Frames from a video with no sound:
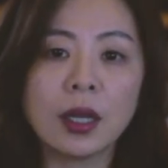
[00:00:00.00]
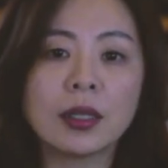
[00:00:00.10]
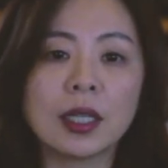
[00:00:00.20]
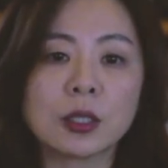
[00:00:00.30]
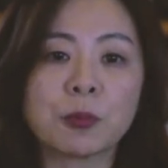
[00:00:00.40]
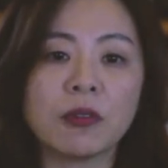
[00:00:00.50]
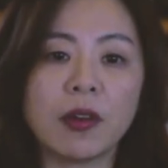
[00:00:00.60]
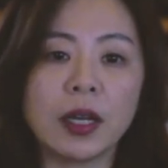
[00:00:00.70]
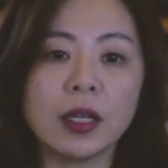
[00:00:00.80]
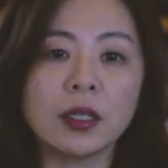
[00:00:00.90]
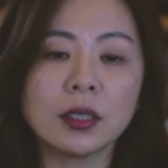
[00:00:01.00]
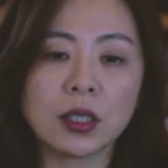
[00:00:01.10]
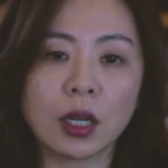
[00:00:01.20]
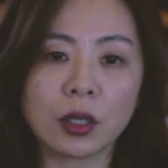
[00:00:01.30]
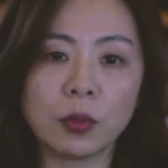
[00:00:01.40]
that's provided in the
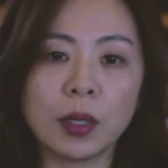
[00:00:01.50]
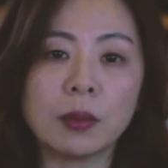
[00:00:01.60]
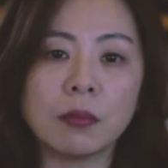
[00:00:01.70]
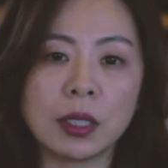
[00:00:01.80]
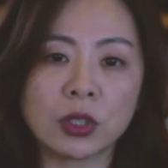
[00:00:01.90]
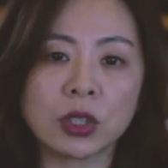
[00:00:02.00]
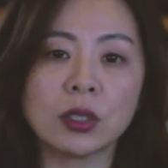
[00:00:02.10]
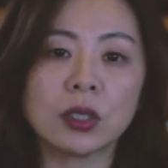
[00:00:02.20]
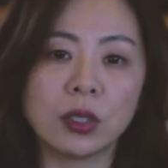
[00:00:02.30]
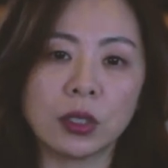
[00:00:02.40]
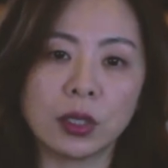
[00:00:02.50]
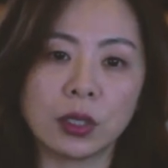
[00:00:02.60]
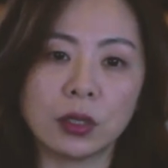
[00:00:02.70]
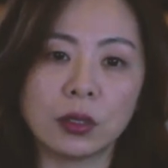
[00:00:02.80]
document mentioned earlier.